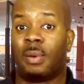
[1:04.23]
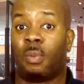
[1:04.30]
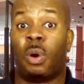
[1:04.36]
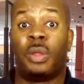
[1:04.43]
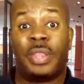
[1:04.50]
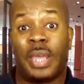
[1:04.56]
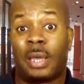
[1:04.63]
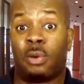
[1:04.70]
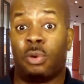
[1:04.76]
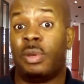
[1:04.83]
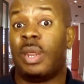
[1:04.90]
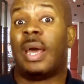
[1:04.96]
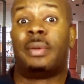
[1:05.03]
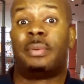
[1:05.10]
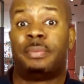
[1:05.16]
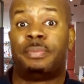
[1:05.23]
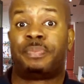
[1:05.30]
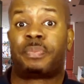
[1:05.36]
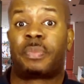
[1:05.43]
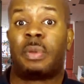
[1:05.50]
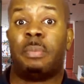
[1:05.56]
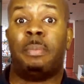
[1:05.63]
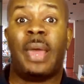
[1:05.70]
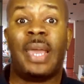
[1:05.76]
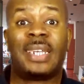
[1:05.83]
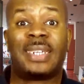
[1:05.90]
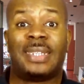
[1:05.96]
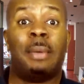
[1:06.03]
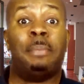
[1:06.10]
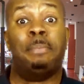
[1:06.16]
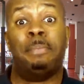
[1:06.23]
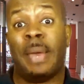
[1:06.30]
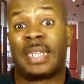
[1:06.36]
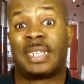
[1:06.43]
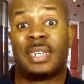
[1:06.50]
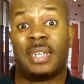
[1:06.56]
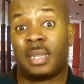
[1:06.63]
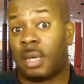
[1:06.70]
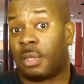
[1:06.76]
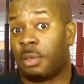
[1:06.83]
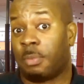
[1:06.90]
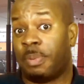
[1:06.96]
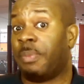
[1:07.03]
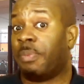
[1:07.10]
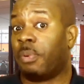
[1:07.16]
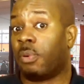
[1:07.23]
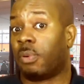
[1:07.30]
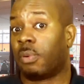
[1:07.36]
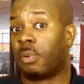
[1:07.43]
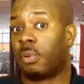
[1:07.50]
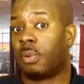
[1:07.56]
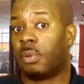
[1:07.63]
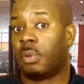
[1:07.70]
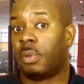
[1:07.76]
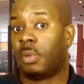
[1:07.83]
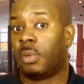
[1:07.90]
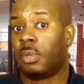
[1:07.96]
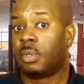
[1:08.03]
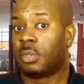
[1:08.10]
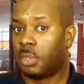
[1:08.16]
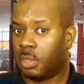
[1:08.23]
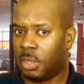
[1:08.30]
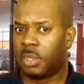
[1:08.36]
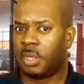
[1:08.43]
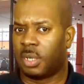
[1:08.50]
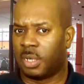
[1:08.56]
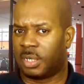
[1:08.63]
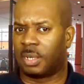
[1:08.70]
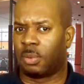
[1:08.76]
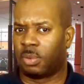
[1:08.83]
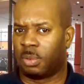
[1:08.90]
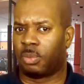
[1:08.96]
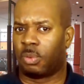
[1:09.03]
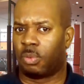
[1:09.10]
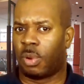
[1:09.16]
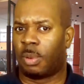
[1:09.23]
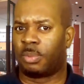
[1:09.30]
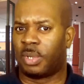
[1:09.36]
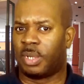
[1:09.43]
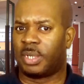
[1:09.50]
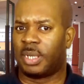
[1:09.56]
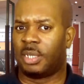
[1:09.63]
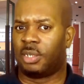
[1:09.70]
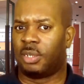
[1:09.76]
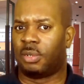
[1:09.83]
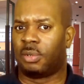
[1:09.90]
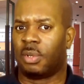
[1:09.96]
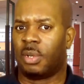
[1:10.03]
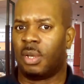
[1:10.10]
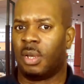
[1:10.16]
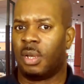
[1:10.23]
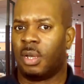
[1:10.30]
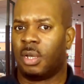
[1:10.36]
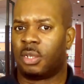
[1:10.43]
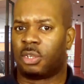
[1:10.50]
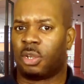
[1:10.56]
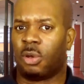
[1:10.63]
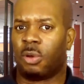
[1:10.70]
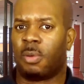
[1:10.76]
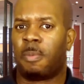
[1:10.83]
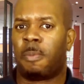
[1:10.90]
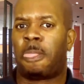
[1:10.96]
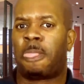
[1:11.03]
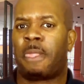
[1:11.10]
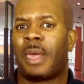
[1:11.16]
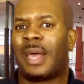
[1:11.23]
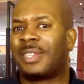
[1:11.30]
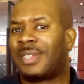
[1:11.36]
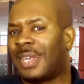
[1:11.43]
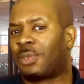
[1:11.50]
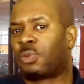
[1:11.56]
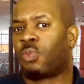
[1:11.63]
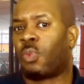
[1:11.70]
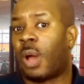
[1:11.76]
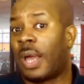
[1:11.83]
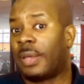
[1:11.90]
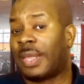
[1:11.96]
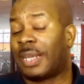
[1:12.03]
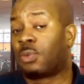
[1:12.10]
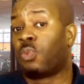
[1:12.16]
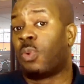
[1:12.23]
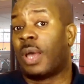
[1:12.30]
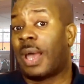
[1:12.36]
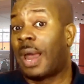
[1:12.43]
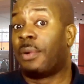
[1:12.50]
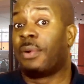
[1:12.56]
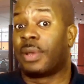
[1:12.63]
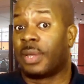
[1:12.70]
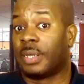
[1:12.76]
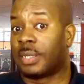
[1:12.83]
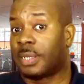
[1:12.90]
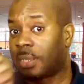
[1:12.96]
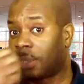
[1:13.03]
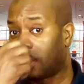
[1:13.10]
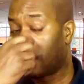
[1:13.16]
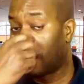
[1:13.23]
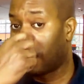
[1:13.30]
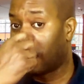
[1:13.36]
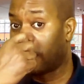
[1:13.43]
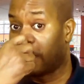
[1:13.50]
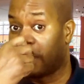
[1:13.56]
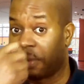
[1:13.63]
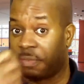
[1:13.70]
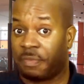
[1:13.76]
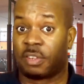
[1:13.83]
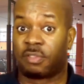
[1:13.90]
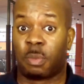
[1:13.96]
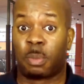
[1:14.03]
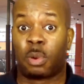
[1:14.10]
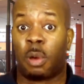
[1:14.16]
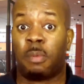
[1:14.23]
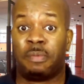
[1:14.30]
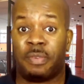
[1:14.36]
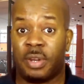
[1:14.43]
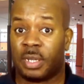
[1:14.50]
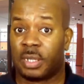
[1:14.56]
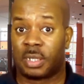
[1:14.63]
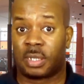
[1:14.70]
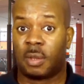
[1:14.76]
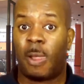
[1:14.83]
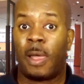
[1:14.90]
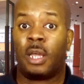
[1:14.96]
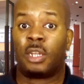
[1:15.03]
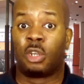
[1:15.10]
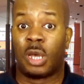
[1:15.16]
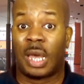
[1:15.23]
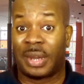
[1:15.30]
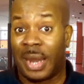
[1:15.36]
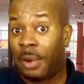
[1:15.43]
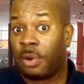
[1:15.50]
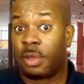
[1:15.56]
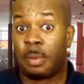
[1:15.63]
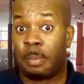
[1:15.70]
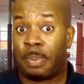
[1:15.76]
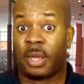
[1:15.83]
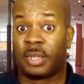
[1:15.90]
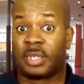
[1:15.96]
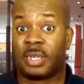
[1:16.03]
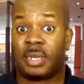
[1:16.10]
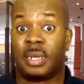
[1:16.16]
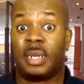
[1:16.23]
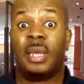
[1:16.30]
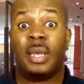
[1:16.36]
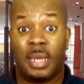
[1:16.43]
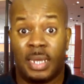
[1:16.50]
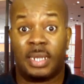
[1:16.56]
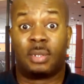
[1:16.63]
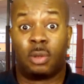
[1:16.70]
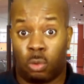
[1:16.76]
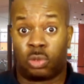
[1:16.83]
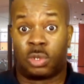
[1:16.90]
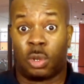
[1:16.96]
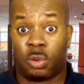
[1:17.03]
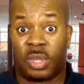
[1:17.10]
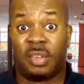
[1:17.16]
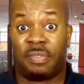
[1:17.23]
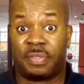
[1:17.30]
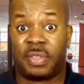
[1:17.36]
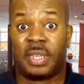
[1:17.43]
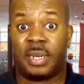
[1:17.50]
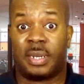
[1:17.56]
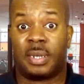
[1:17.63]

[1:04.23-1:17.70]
what they're good at makes them better than other people. Do you understand what I'm trying to say to you? So that's where arrogance differs from confidence. So an arrogant person is also gifted,